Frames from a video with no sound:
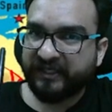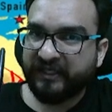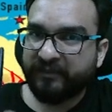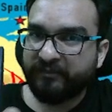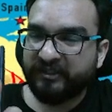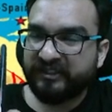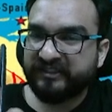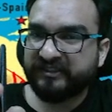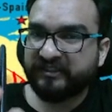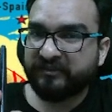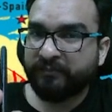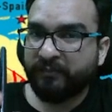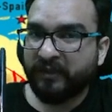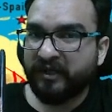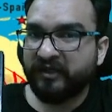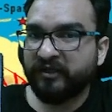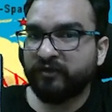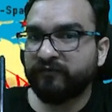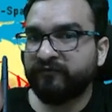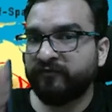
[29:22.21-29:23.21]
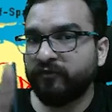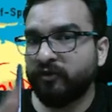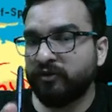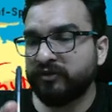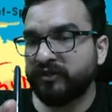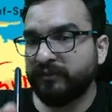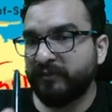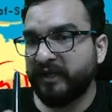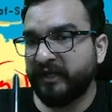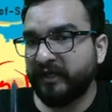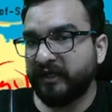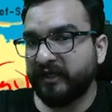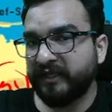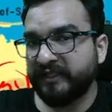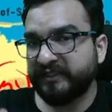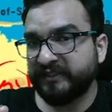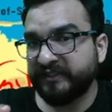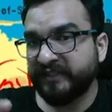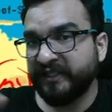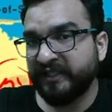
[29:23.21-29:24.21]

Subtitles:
side mein, these are part of North America, guys.